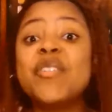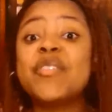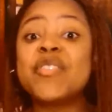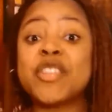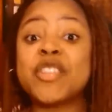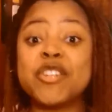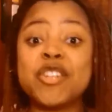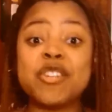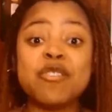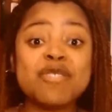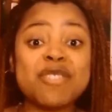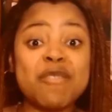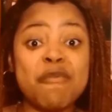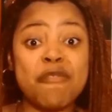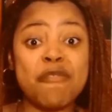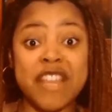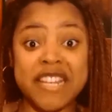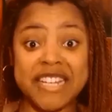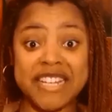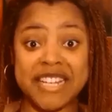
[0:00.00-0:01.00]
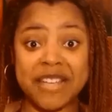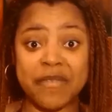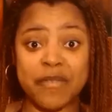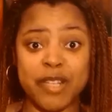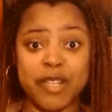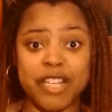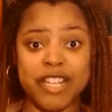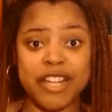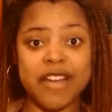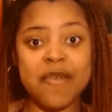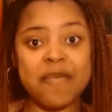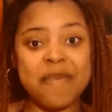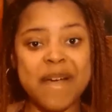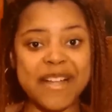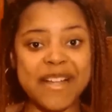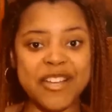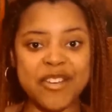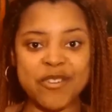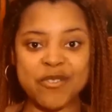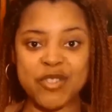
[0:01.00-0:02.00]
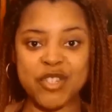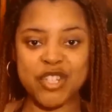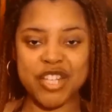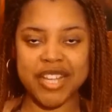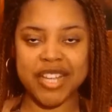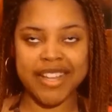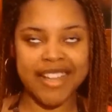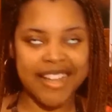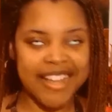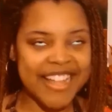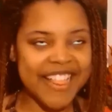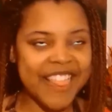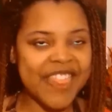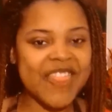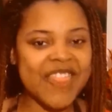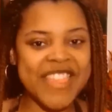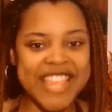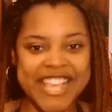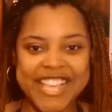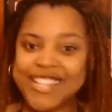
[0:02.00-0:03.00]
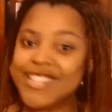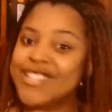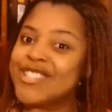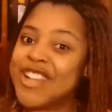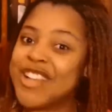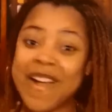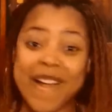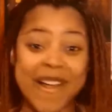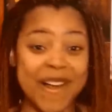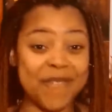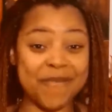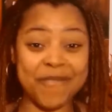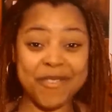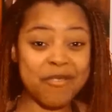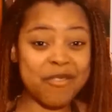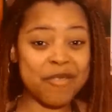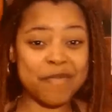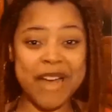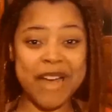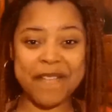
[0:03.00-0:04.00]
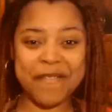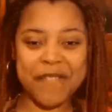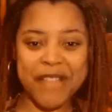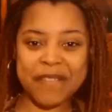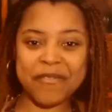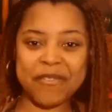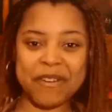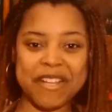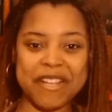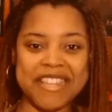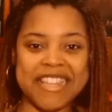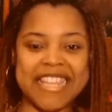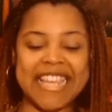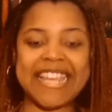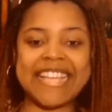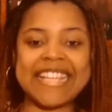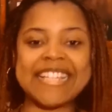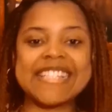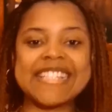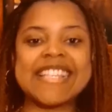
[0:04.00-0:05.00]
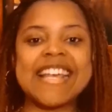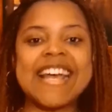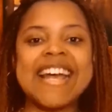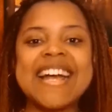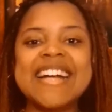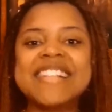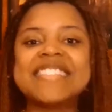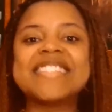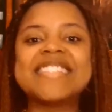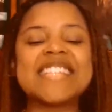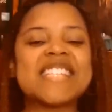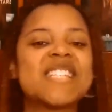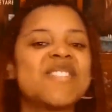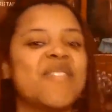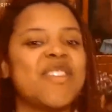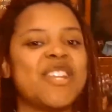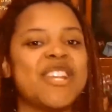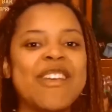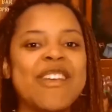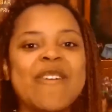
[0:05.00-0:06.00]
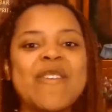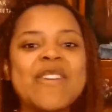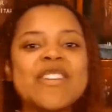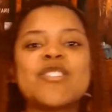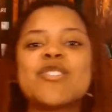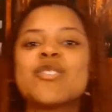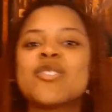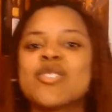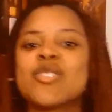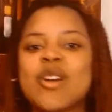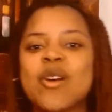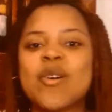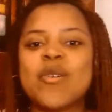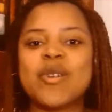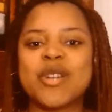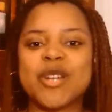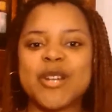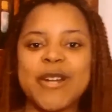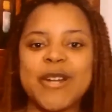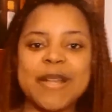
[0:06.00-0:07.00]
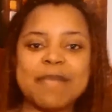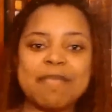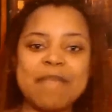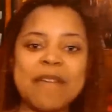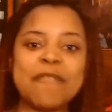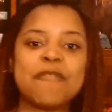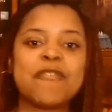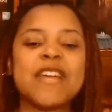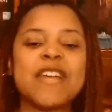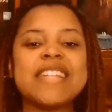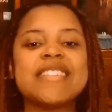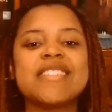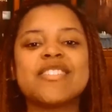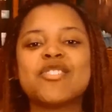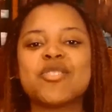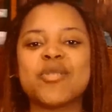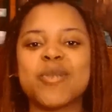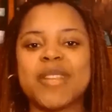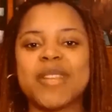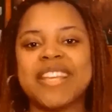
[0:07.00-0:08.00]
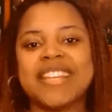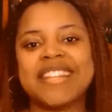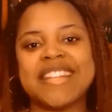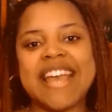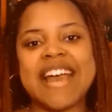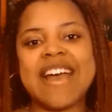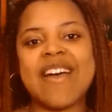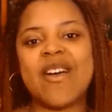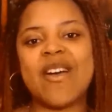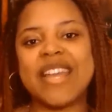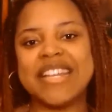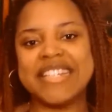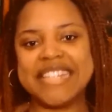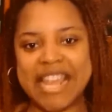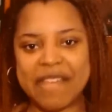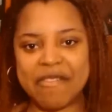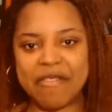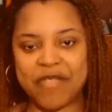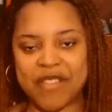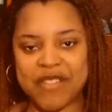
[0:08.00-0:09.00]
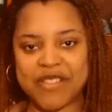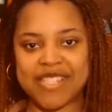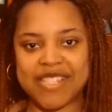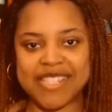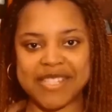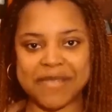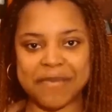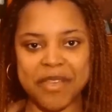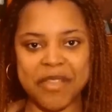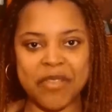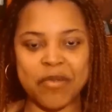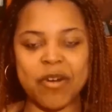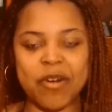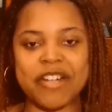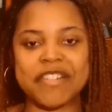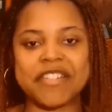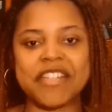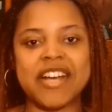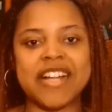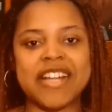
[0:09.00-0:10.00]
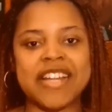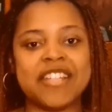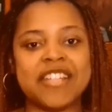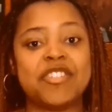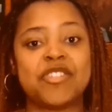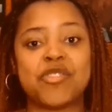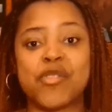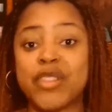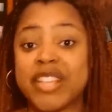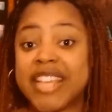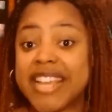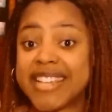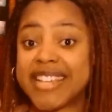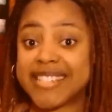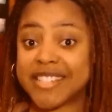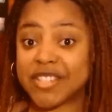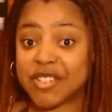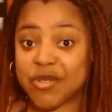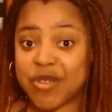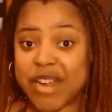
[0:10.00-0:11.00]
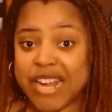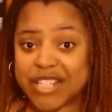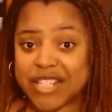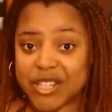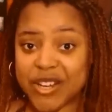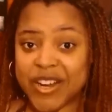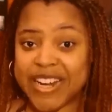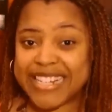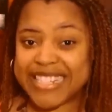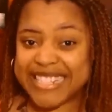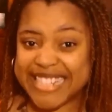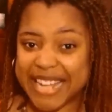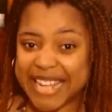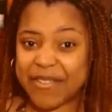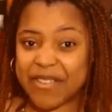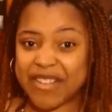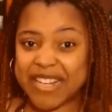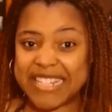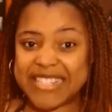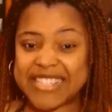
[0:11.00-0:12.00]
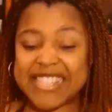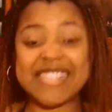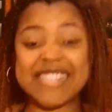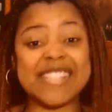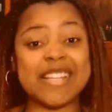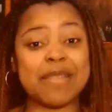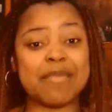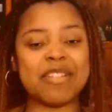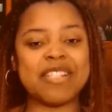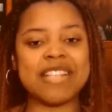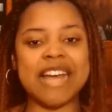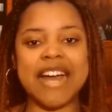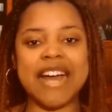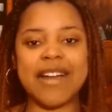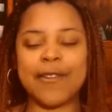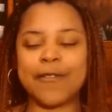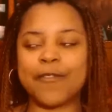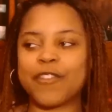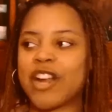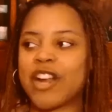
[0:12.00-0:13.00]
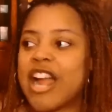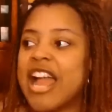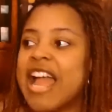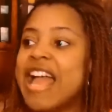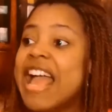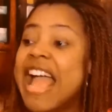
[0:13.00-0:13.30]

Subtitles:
The new Divinity video by Kucka. These are a few of my favorite things. This video is so good. My friends Julia Yao and David Vincent Smith worked on it. Julia as the director and David as the cinematographer.